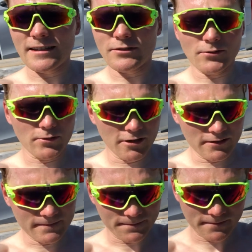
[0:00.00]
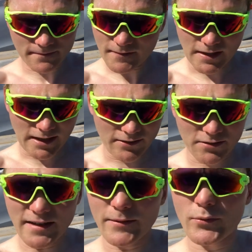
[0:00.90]
a new one. I
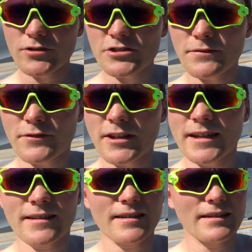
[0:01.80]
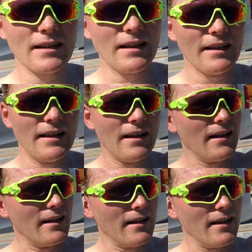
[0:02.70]
don't have budget for that.
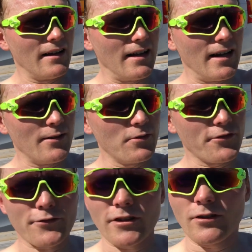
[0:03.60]
I was for a